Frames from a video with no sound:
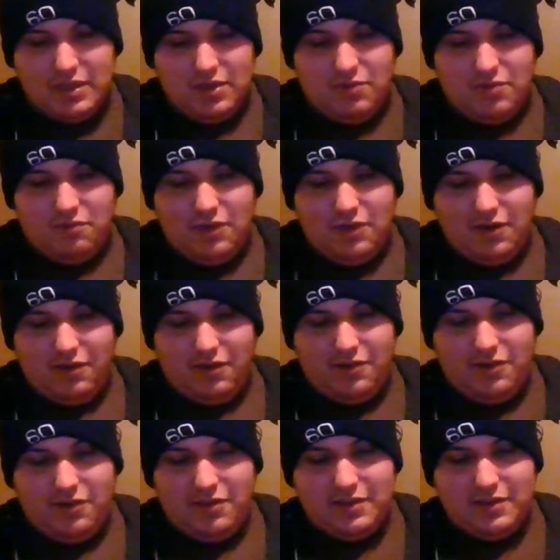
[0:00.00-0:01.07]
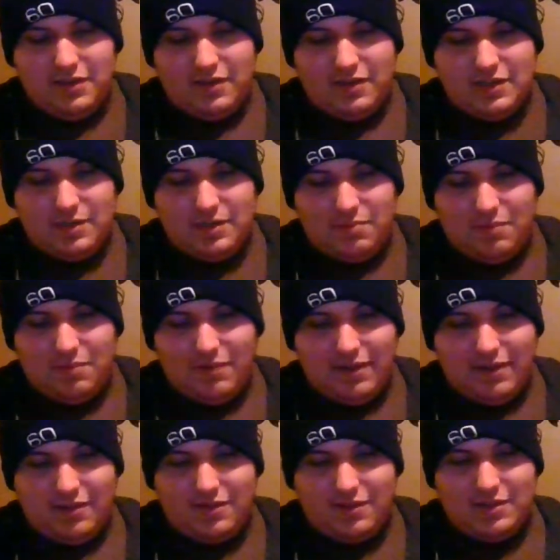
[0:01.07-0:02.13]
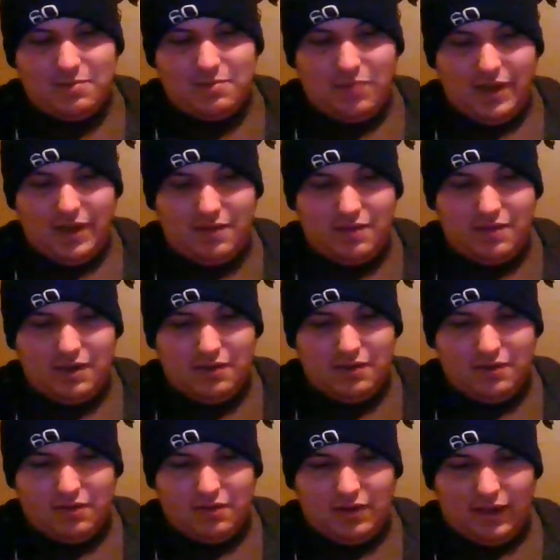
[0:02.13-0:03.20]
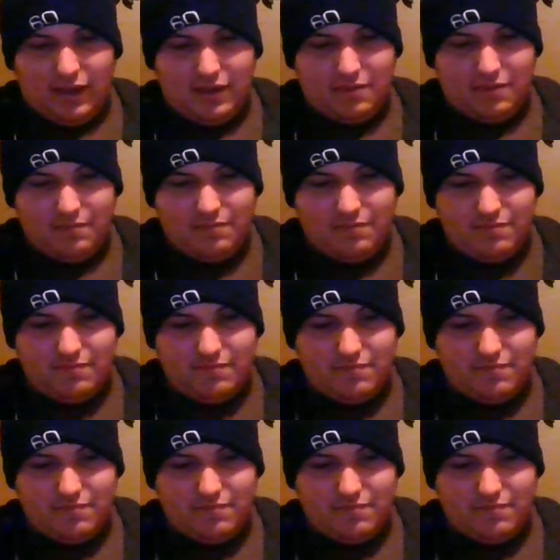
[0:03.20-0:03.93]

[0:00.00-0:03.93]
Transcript: We all know that there are some people out there that just buy Yu-Gi-Oh to look at them.